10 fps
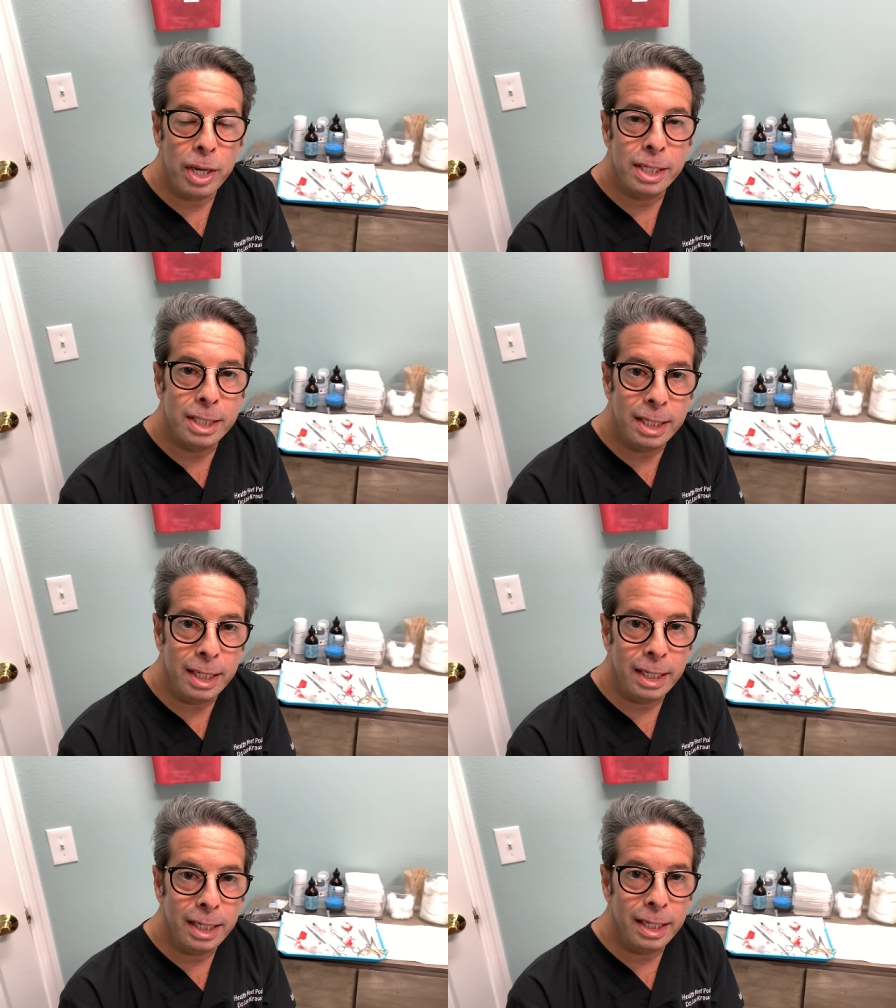what you
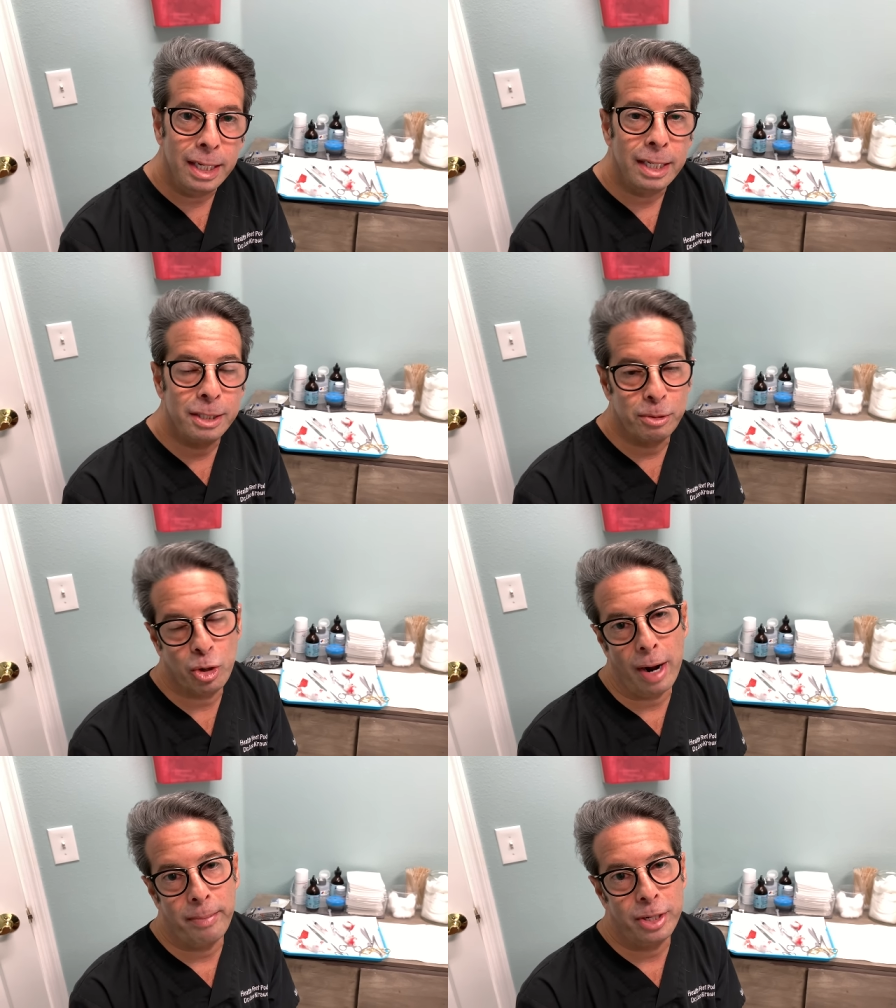see,
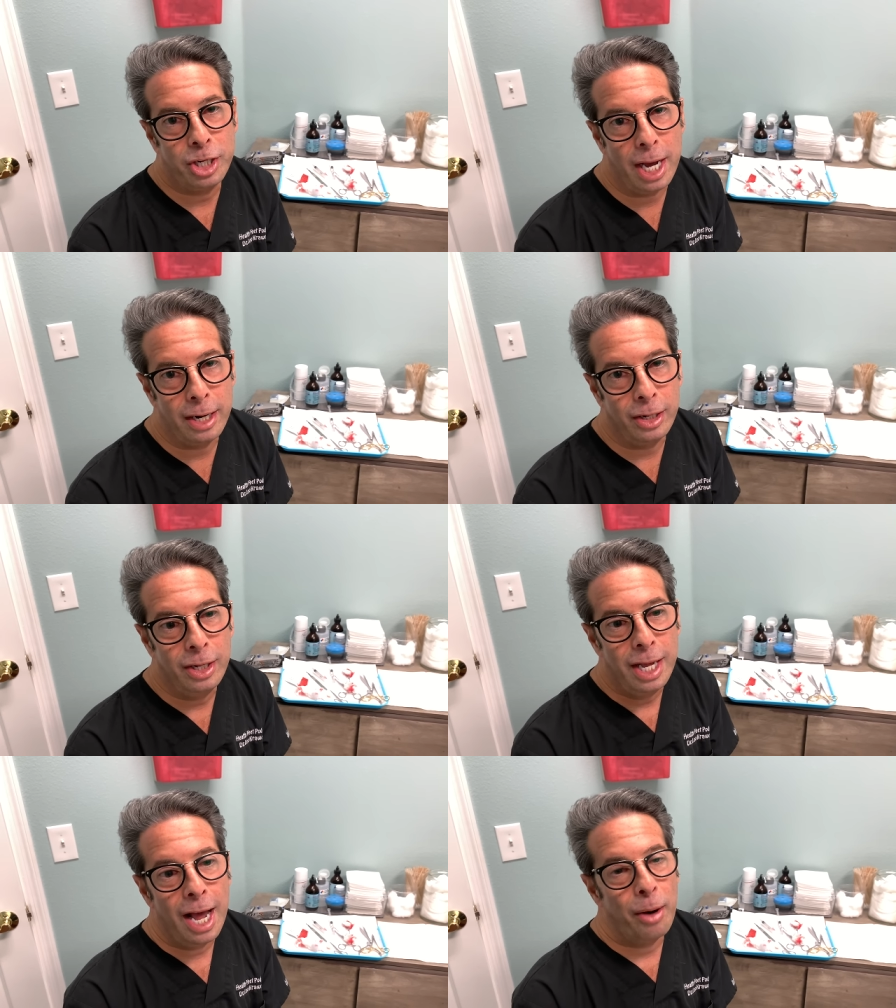subscribe to the channel.
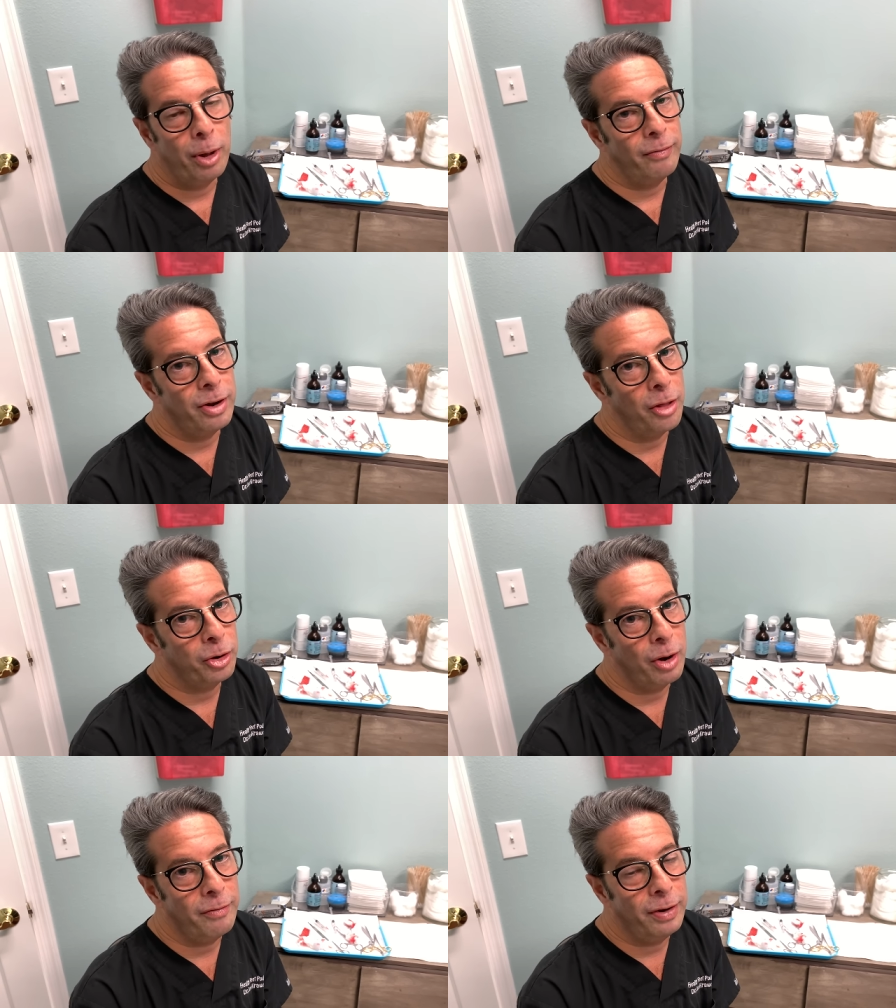And we'll have another
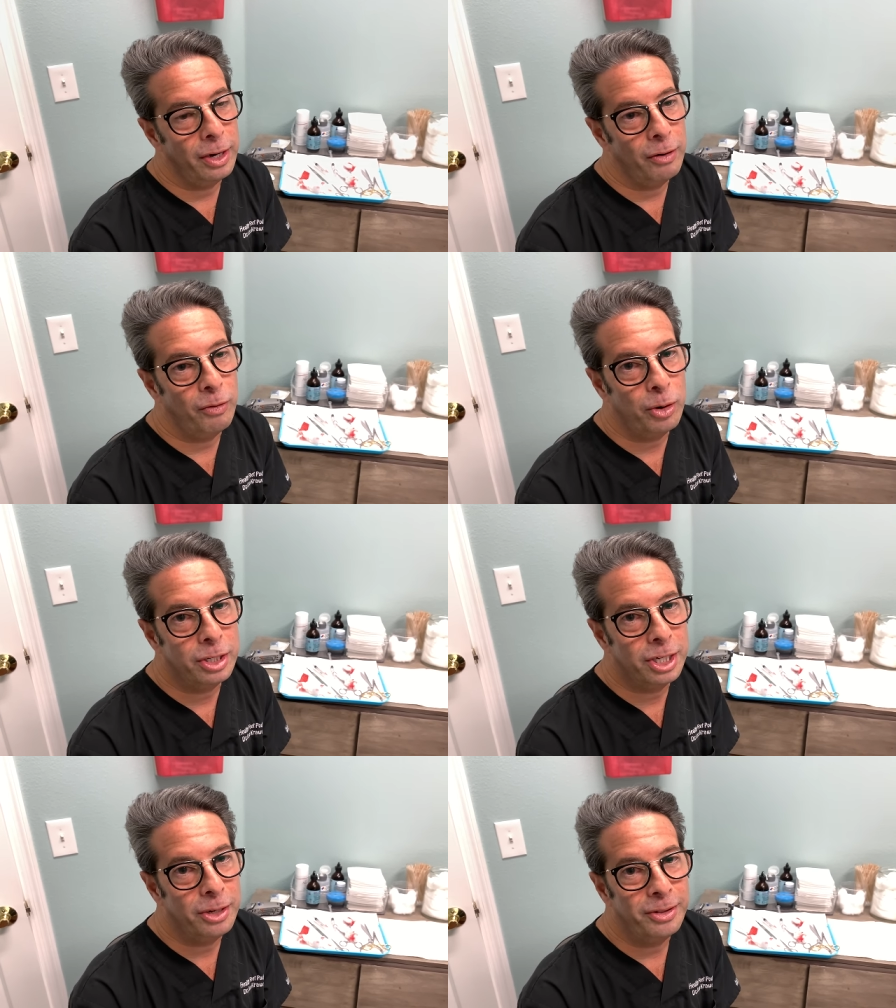great video for you
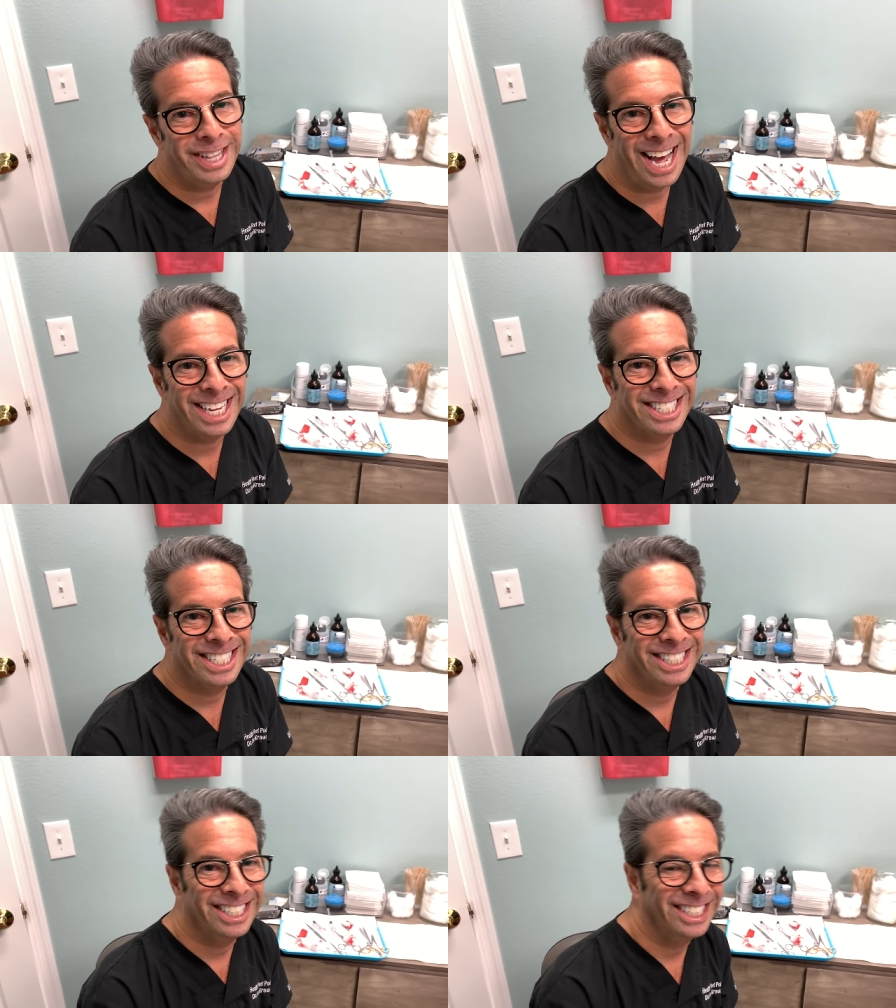soon. Thanks.